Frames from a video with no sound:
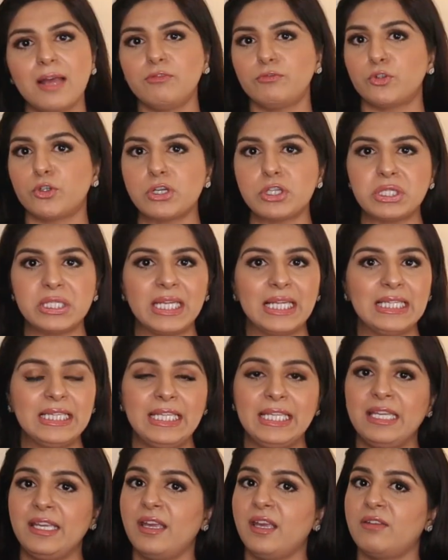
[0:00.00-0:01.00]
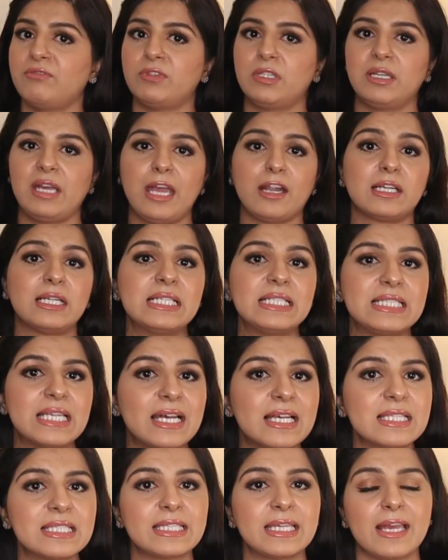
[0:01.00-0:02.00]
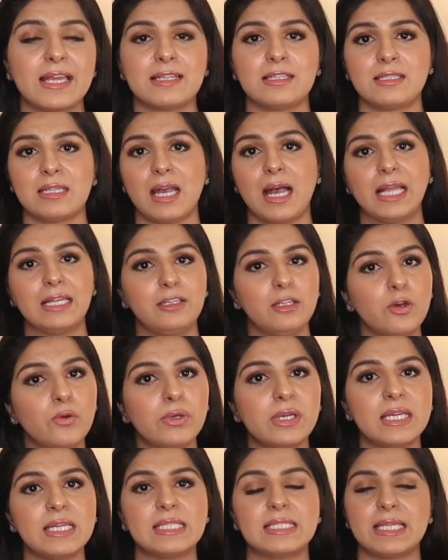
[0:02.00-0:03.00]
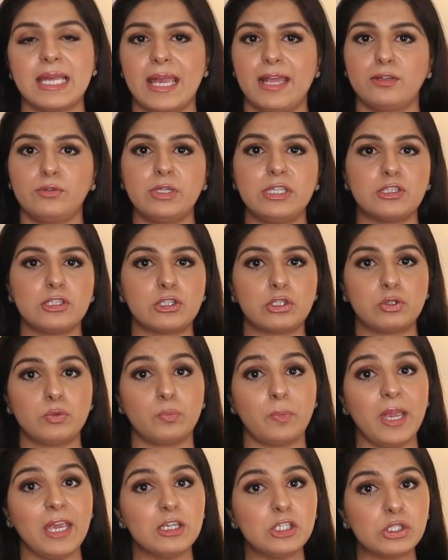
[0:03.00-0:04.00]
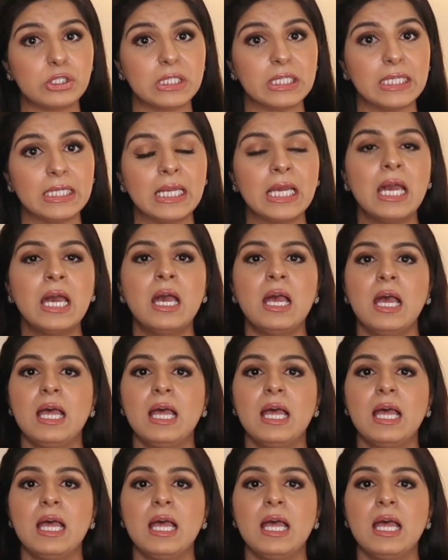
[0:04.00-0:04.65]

Unfortunately, if the error does get unnoticed and reaches to patient,